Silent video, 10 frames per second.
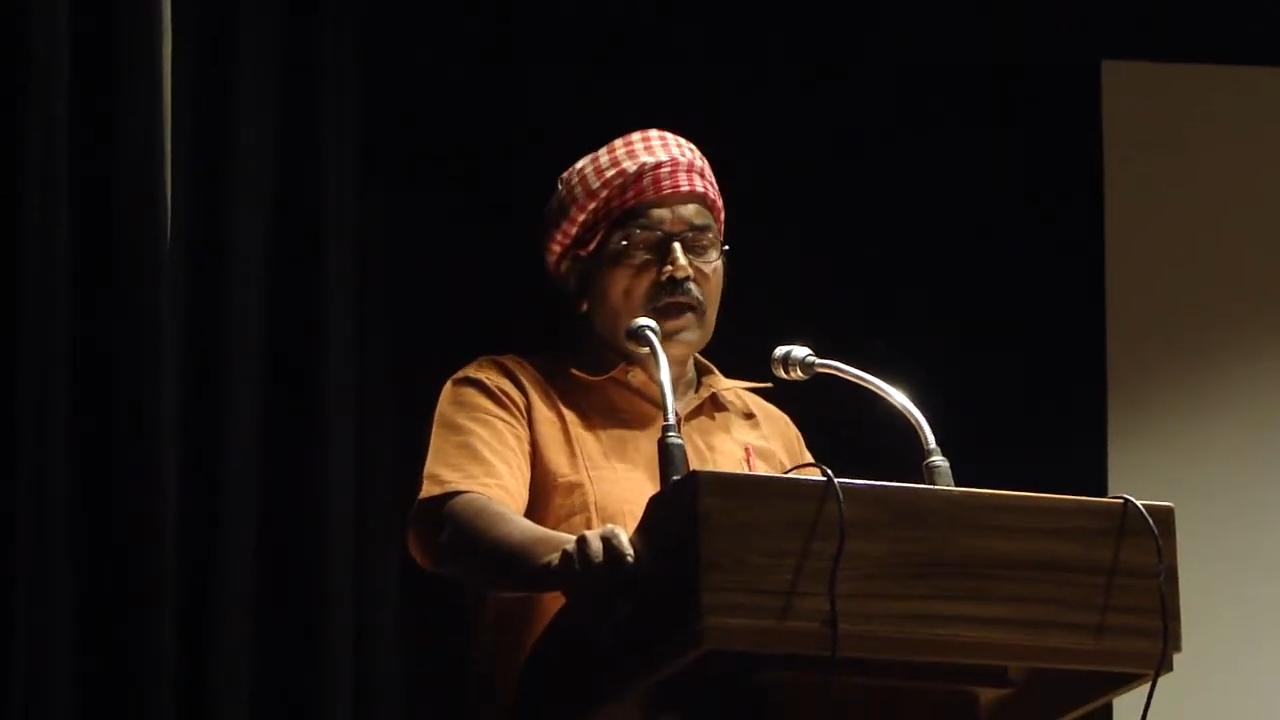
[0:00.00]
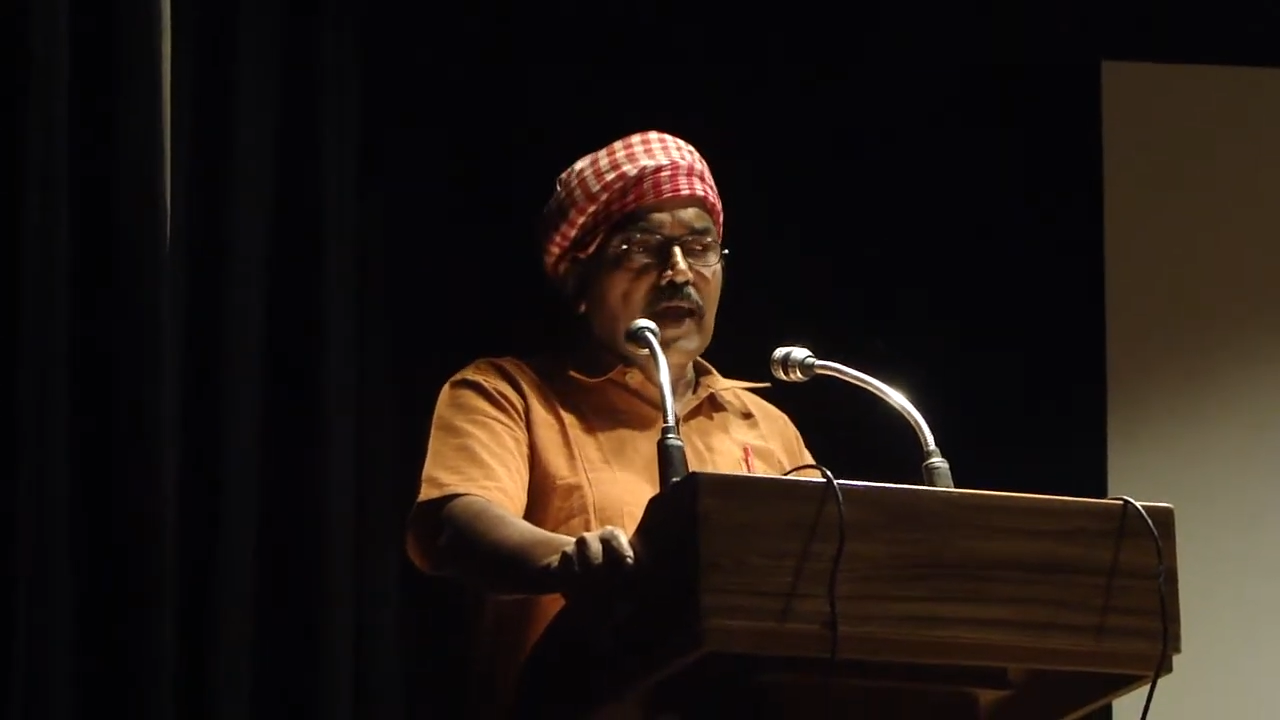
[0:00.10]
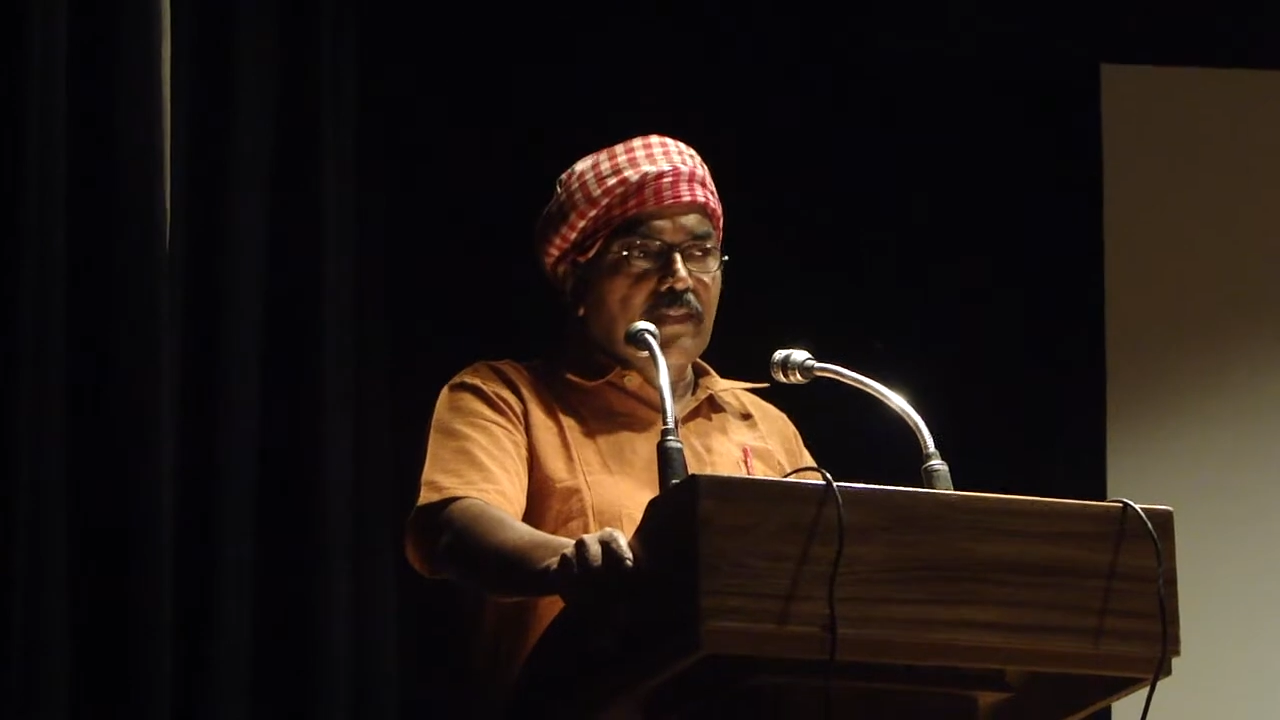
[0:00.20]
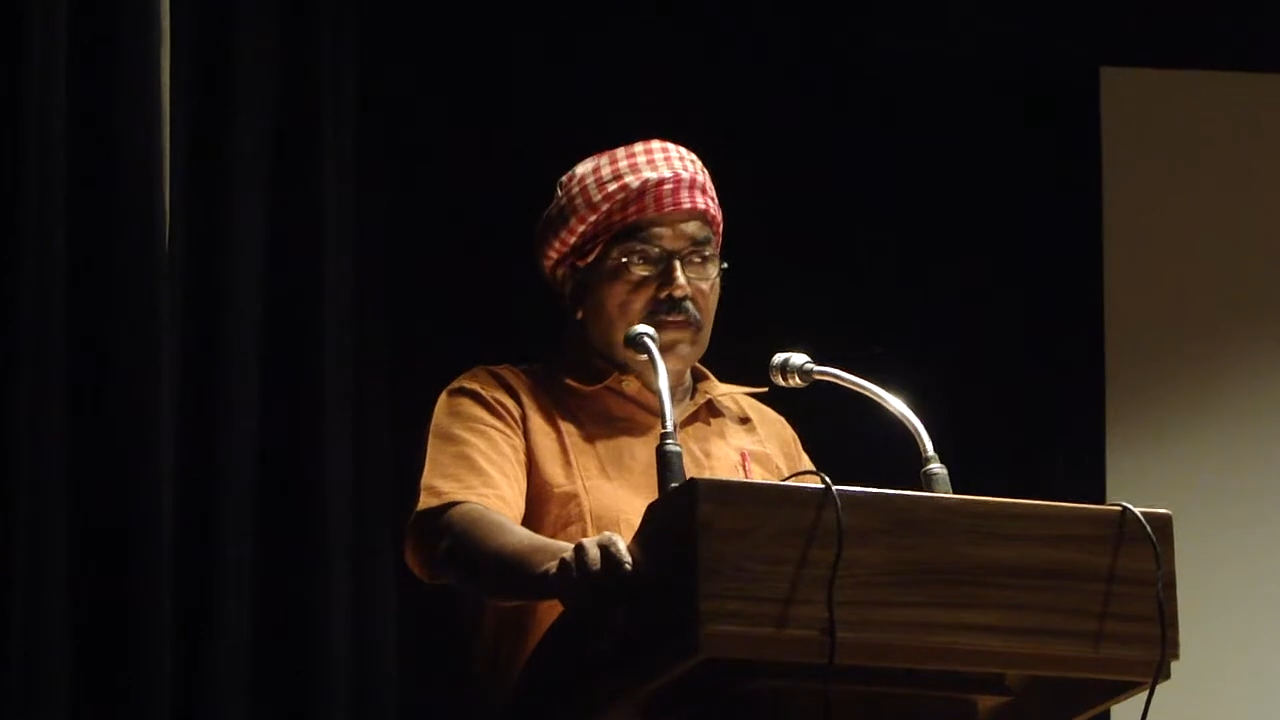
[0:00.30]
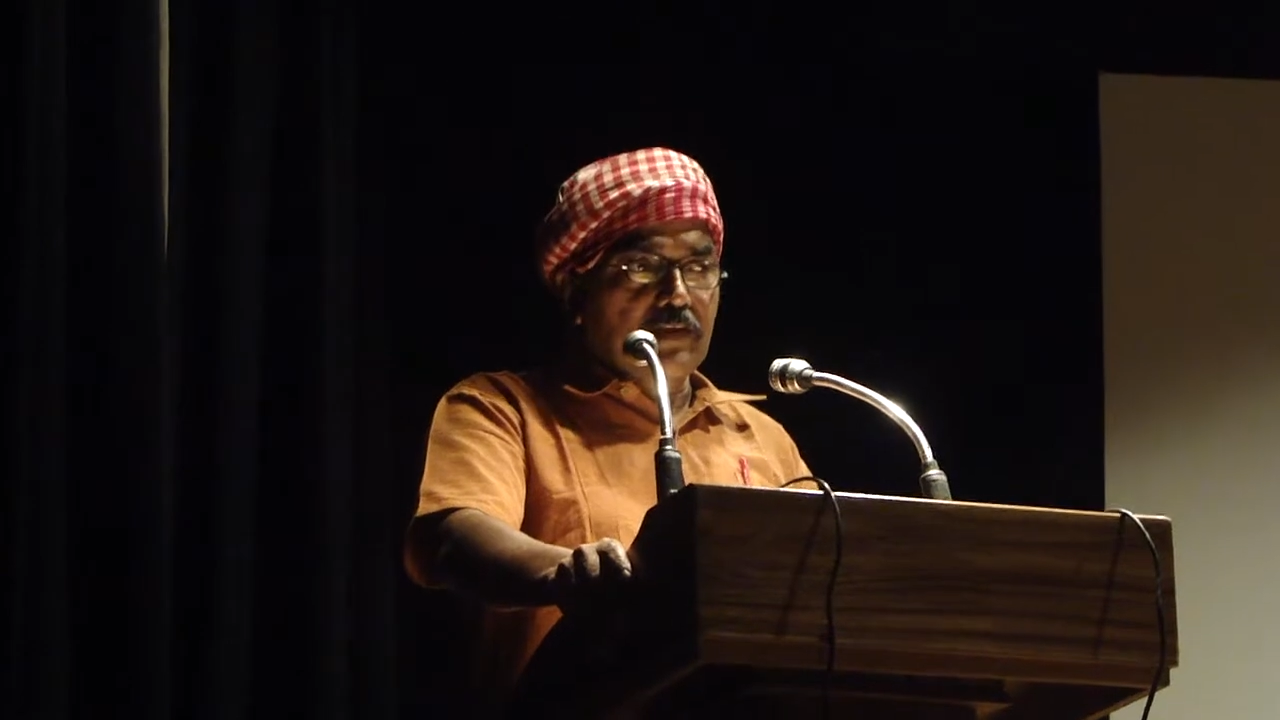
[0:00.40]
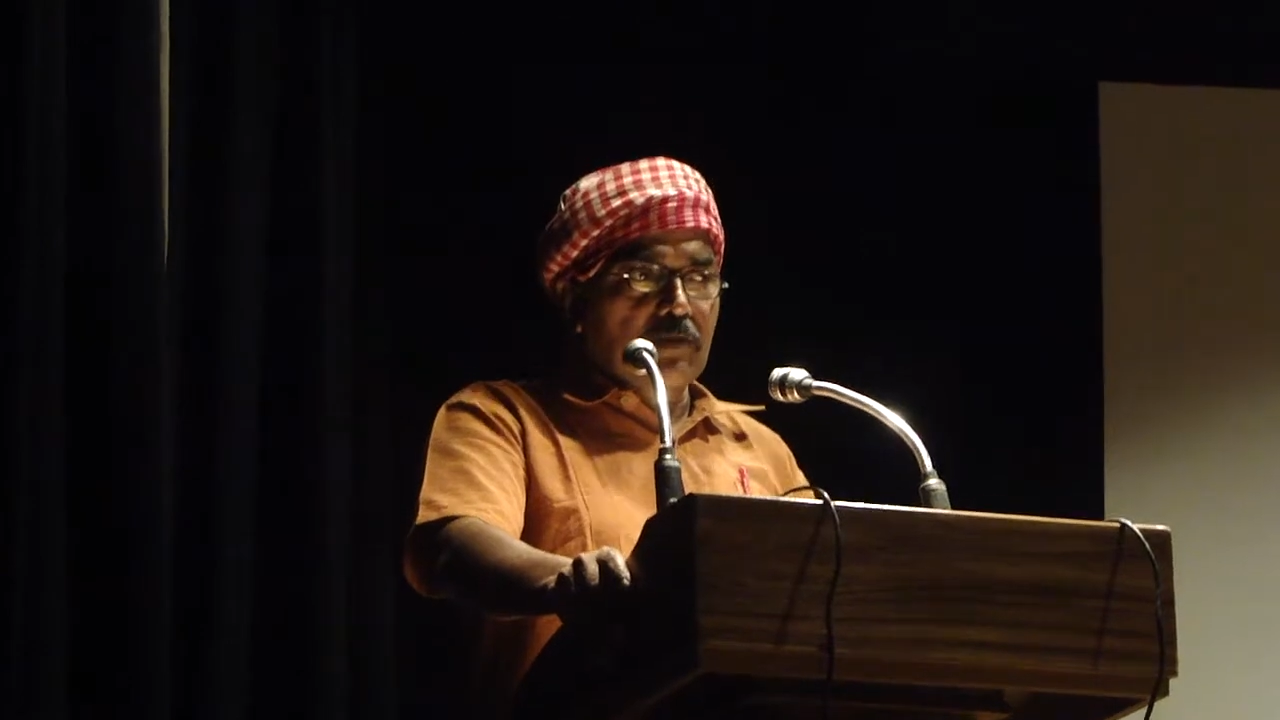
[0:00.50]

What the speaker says: And the